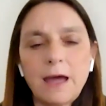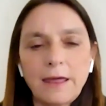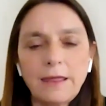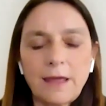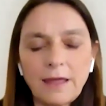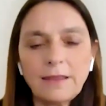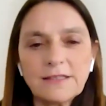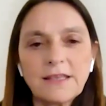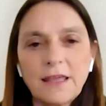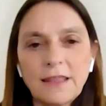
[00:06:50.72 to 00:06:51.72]
I
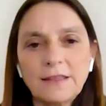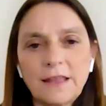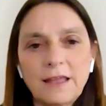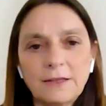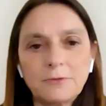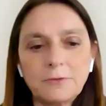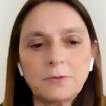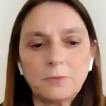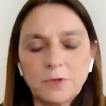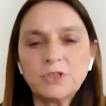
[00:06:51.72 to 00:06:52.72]
decided that
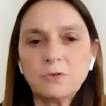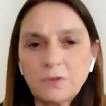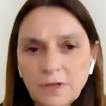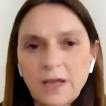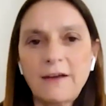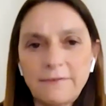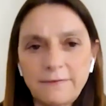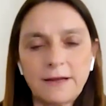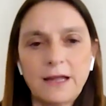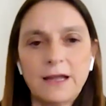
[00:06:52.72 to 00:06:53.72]
we should have
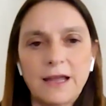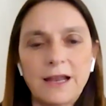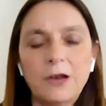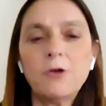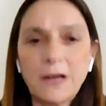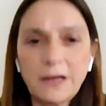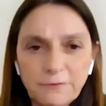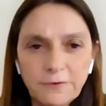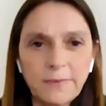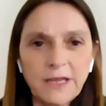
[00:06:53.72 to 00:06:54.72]
local
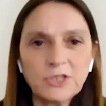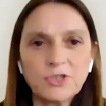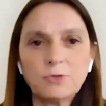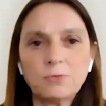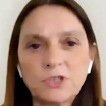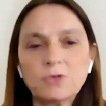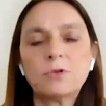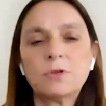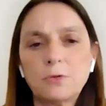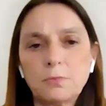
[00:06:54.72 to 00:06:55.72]
information. We
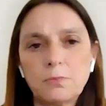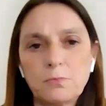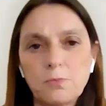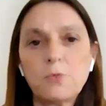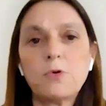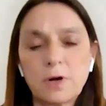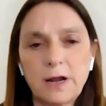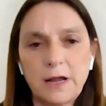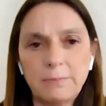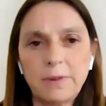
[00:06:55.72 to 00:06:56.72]
should know
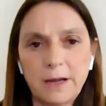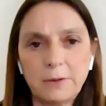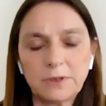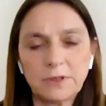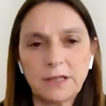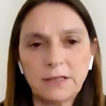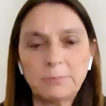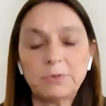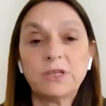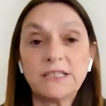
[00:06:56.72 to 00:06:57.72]
more about the
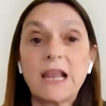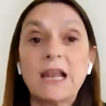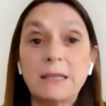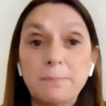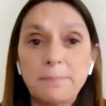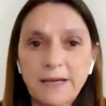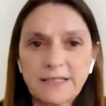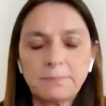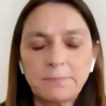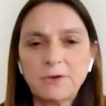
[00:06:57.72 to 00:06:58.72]
potential
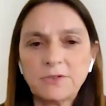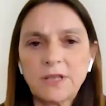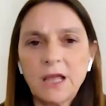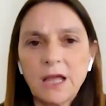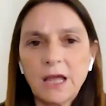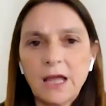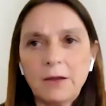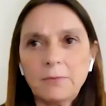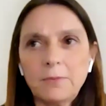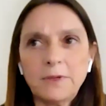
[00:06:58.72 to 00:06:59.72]
impacts, because
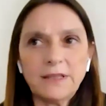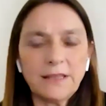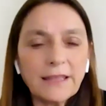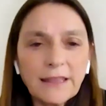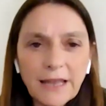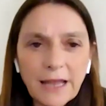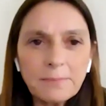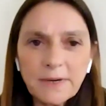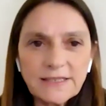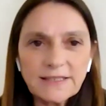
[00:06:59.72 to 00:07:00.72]
with that
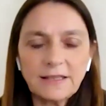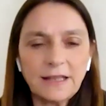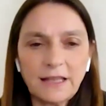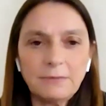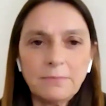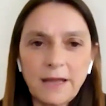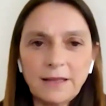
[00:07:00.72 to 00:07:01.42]
numbers in